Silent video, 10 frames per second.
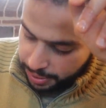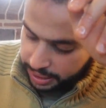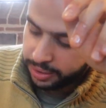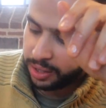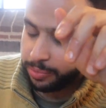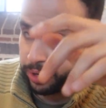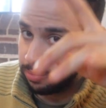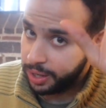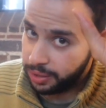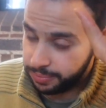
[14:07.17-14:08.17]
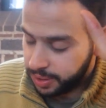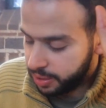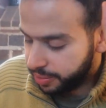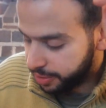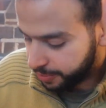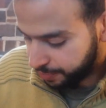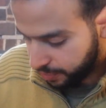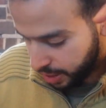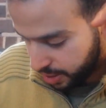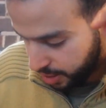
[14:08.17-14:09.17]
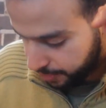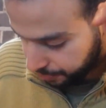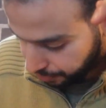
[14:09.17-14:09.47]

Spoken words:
Pakistani brain, mate, is different. Let's see.